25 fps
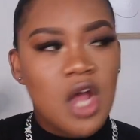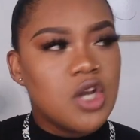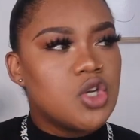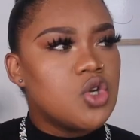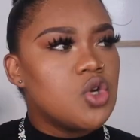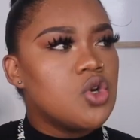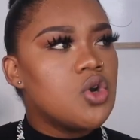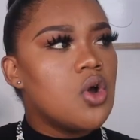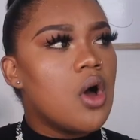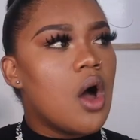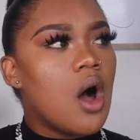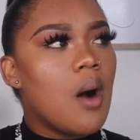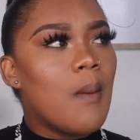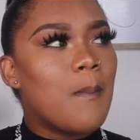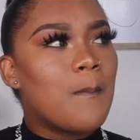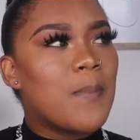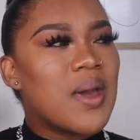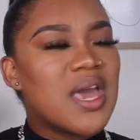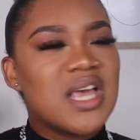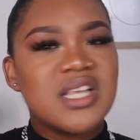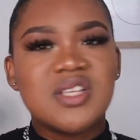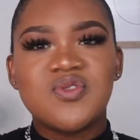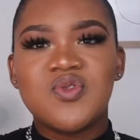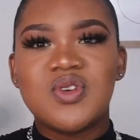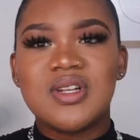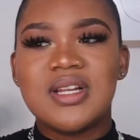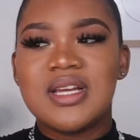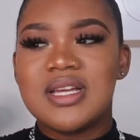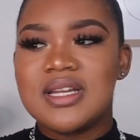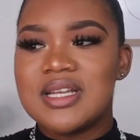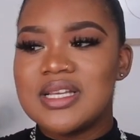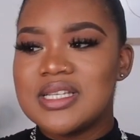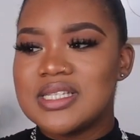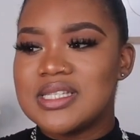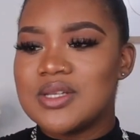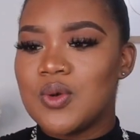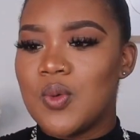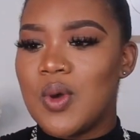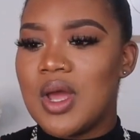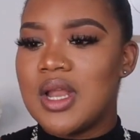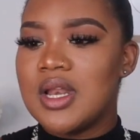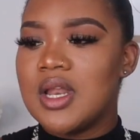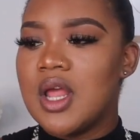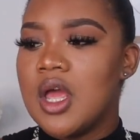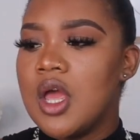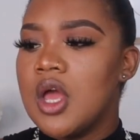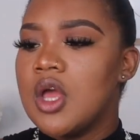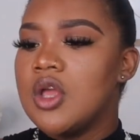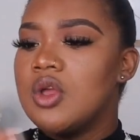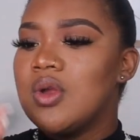Do you know how peaceful it is
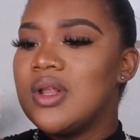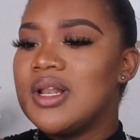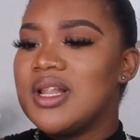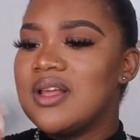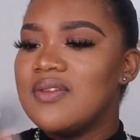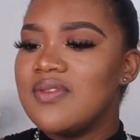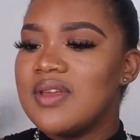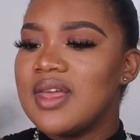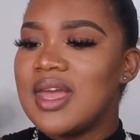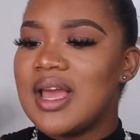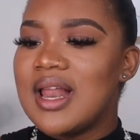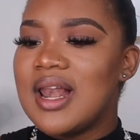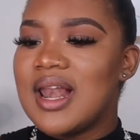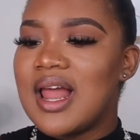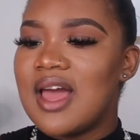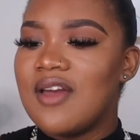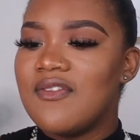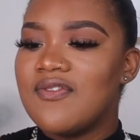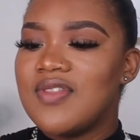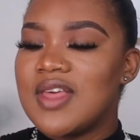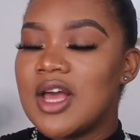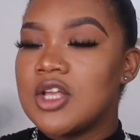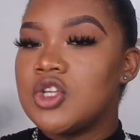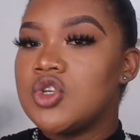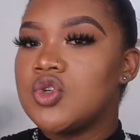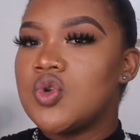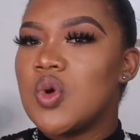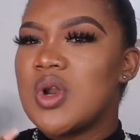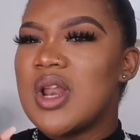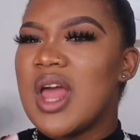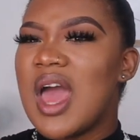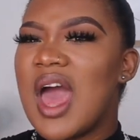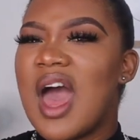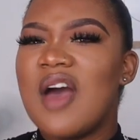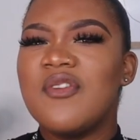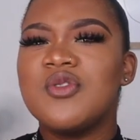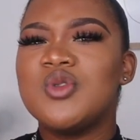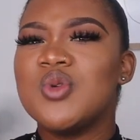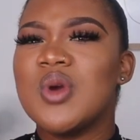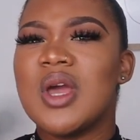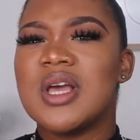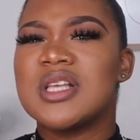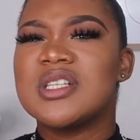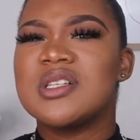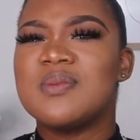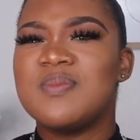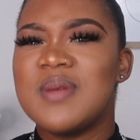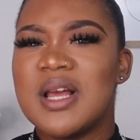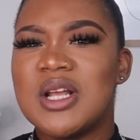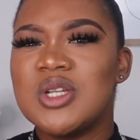when you're living a life that you don't have to
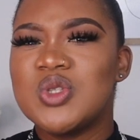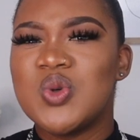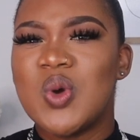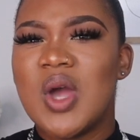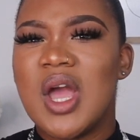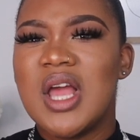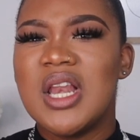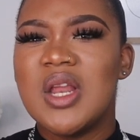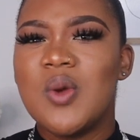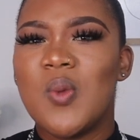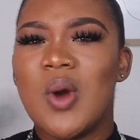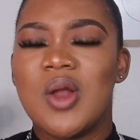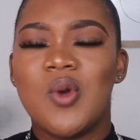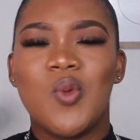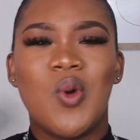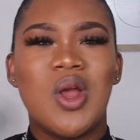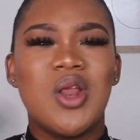explain to anyone,